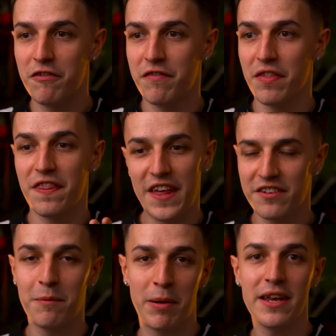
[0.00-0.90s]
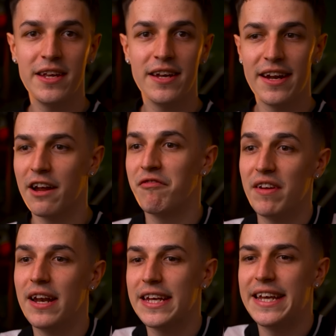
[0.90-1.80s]
of this opinion and I
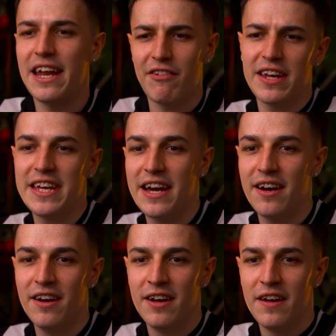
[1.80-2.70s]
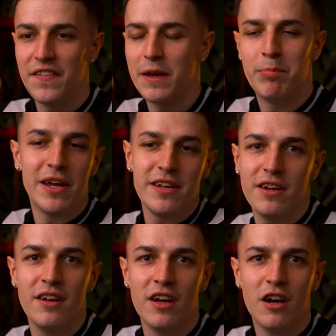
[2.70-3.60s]
feel like you never hear the
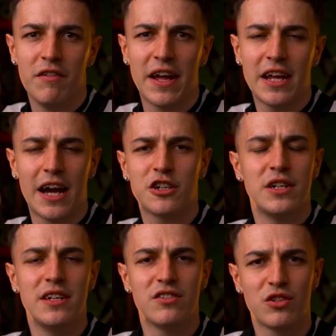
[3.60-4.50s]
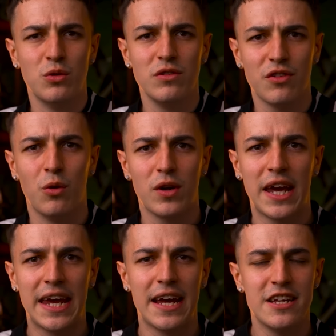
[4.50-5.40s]
opinion of like actually school's
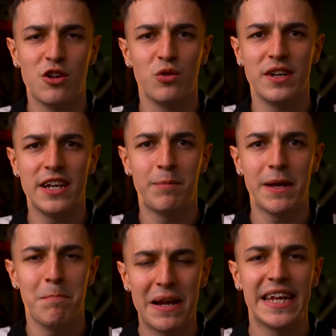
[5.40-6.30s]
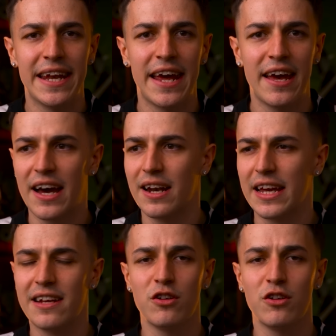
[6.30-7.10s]
okay and you don't need to be a millionaire at like